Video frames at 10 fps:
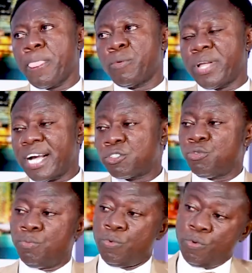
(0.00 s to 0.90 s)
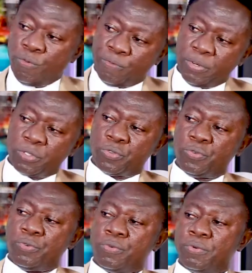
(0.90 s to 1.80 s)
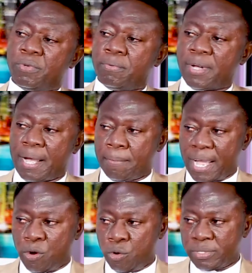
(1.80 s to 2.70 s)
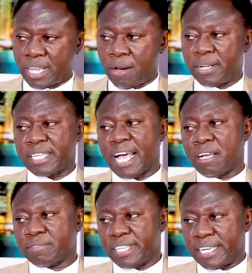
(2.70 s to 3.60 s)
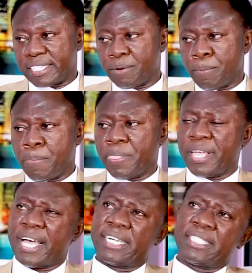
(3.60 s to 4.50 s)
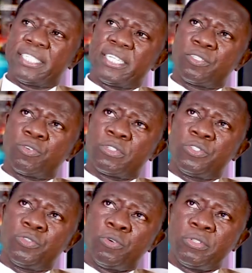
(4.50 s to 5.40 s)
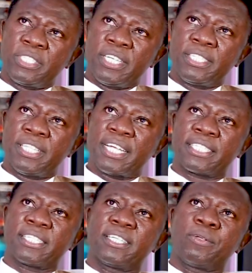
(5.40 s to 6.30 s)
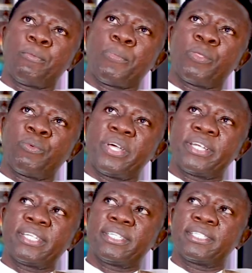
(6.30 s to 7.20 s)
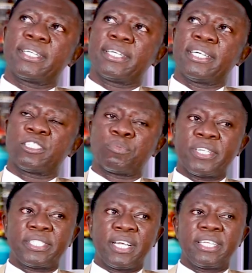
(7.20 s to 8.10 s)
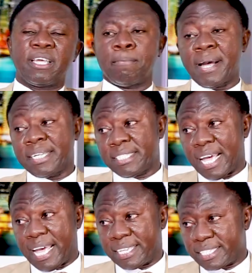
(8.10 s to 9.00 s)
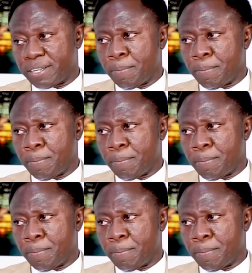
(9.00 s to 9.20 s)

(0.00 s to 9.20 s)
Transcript: we had to move to my hometown, as I have said. And it was in those days that when especially a man dies,